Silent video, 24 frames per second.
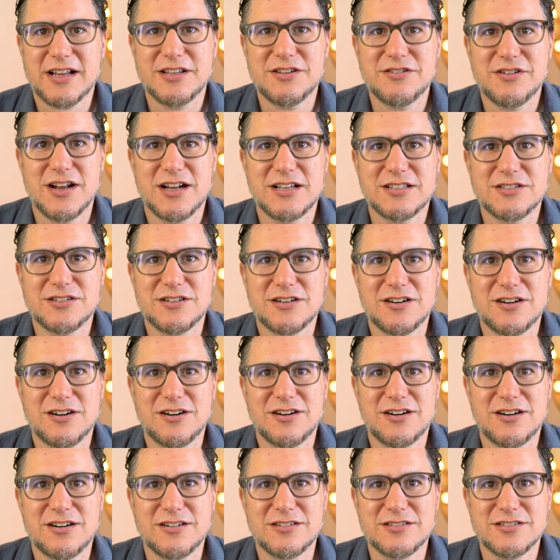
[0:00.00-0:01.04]
and you guys
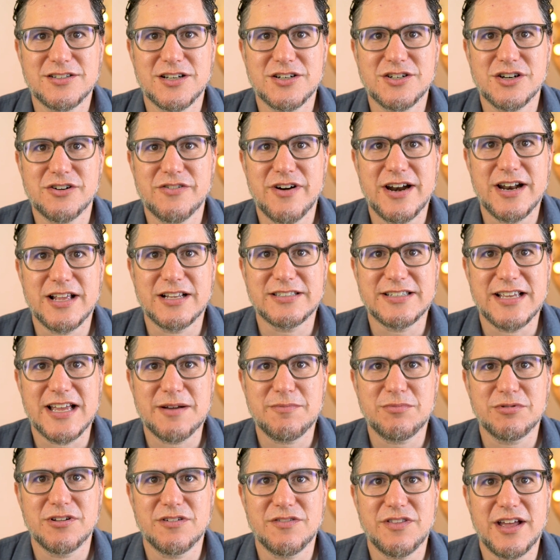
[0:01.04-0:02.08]
are such a great
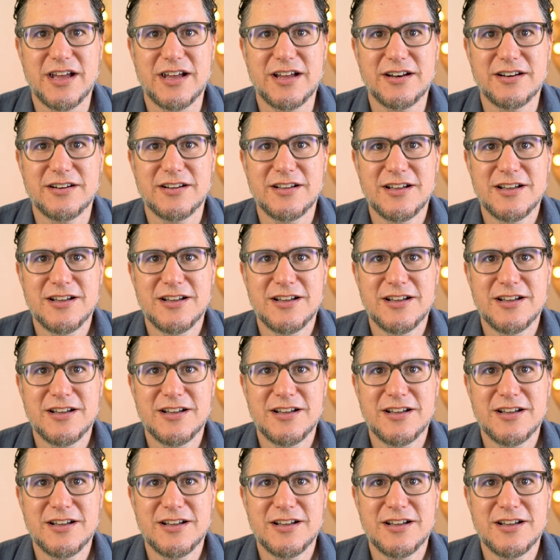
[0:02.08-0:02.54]
example of that.